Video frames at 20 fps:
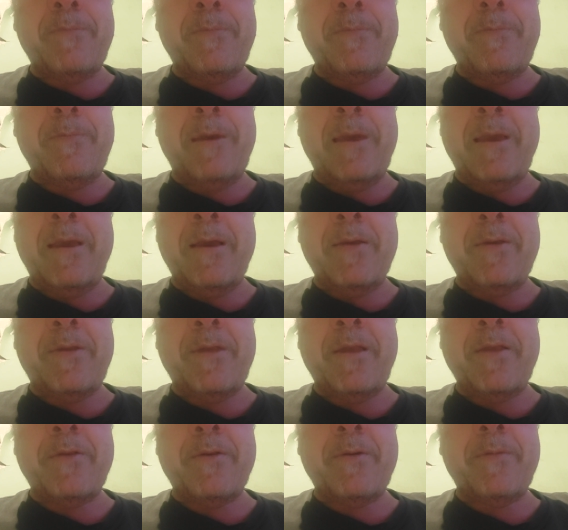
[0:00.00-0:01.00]
Mingo
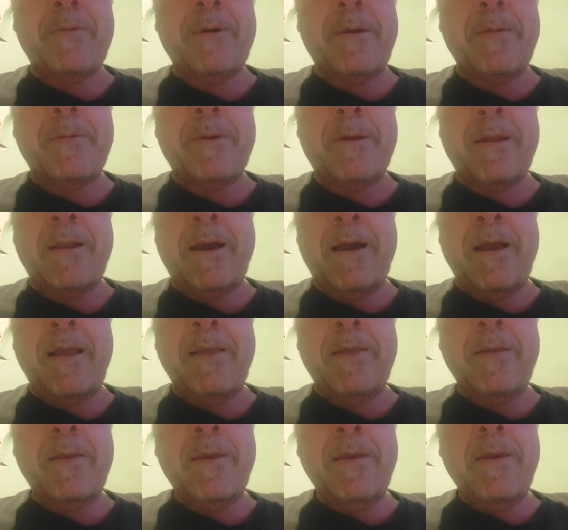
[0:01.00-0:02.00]
Central, believe it or not.
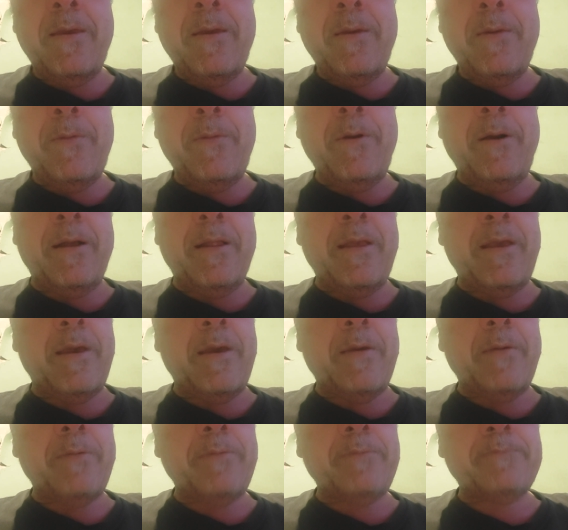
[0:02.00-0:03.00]
Really
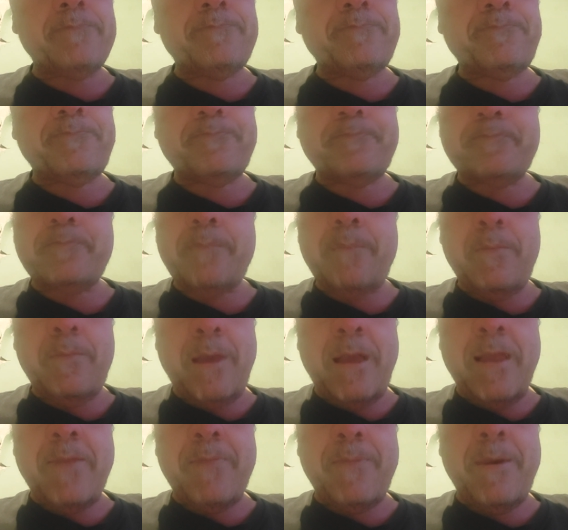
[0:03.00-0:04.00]
do.
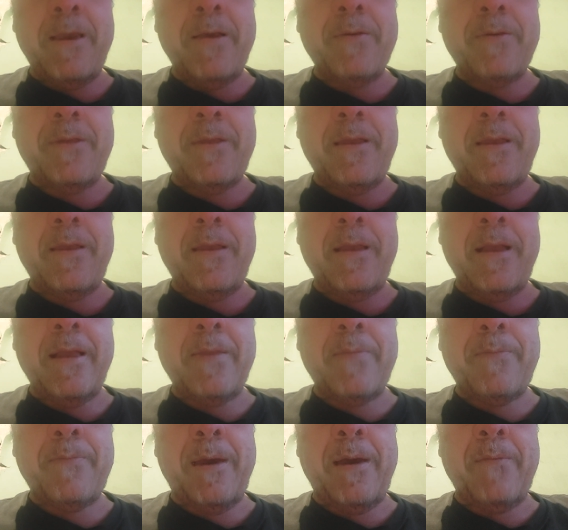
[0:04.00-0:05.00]
That's Mingo,
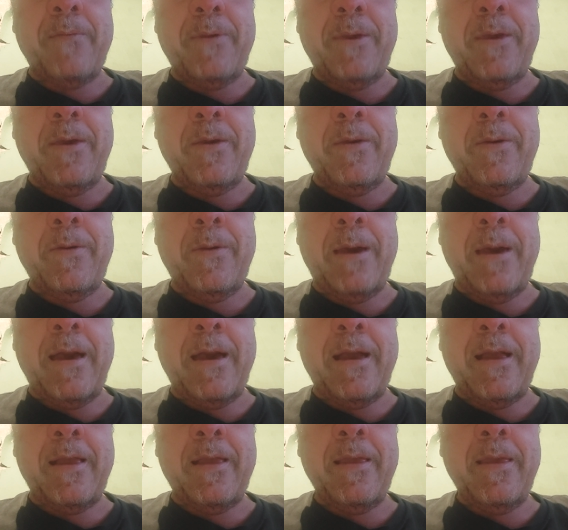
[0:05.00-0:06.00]
that's Mount View
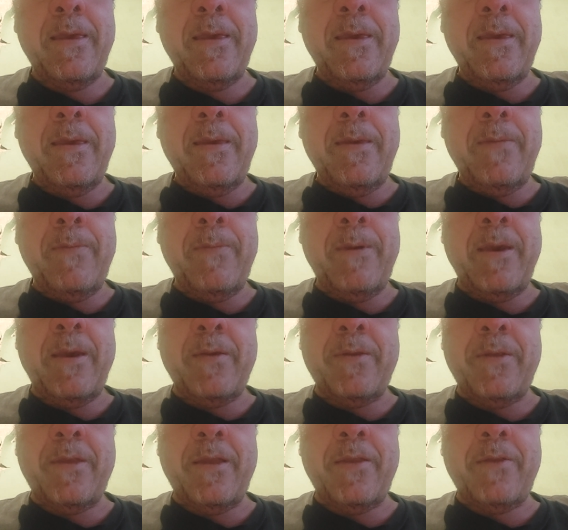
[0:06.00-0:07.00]
at
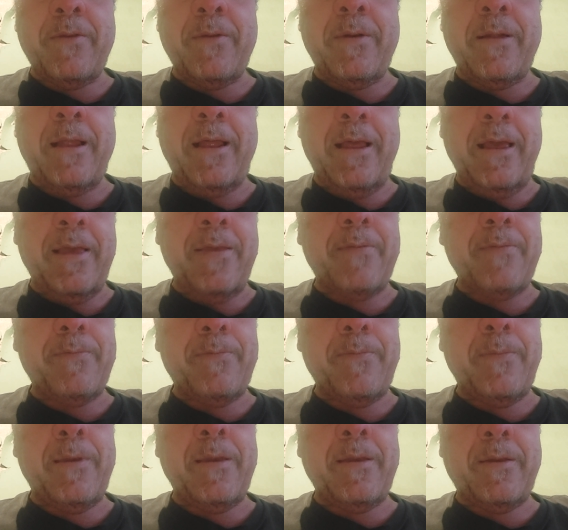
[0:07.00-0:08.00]
Mingo Central. And I like
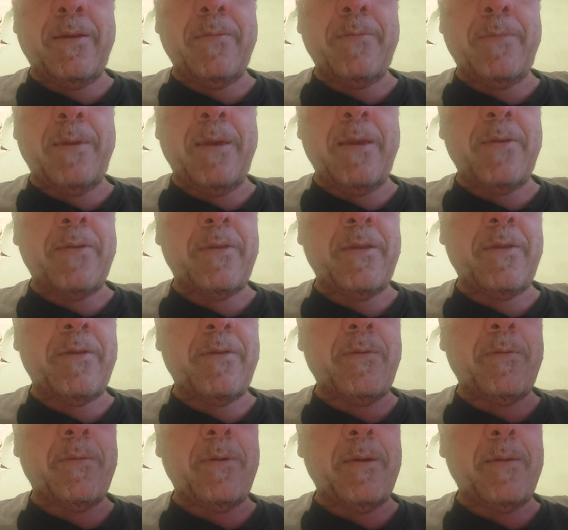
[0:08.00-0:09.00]
Mingo, Mingo
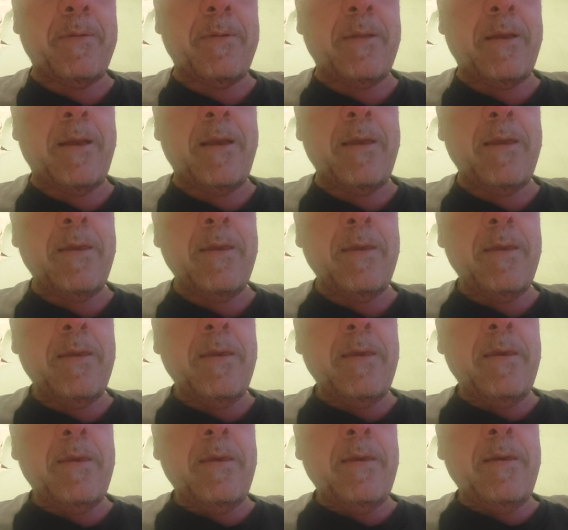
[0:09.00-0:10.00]
Central, believe it or not.
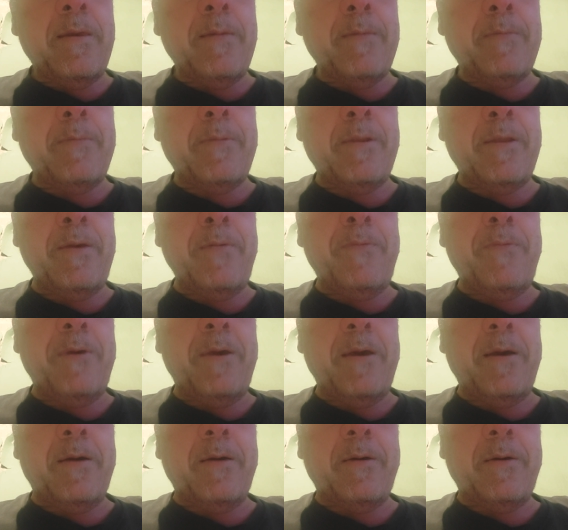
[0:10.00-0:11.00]

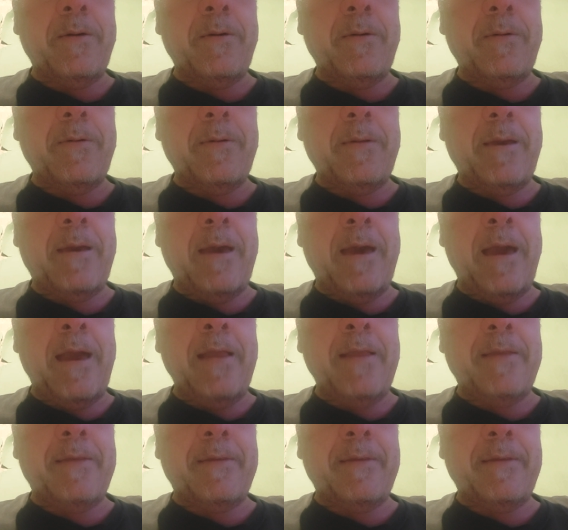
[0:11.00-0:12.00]
Bluefield
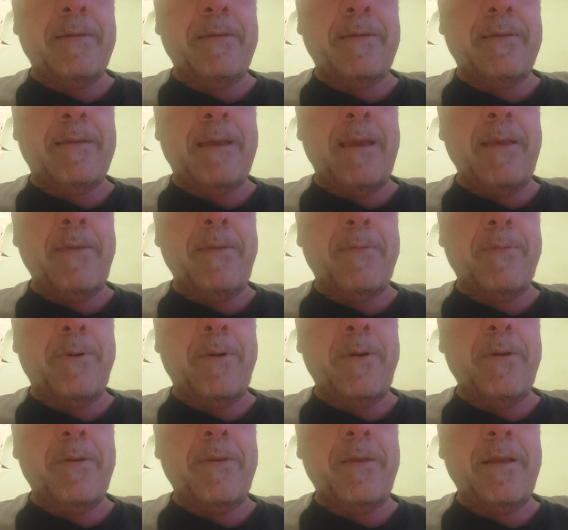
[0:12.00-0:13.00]
at James
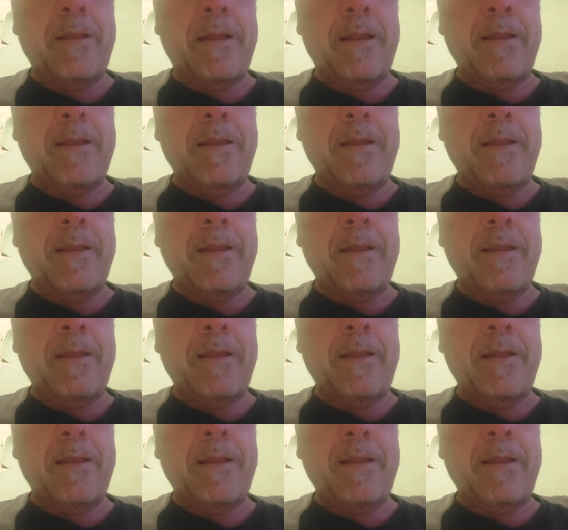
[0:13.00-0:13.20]
Morrison.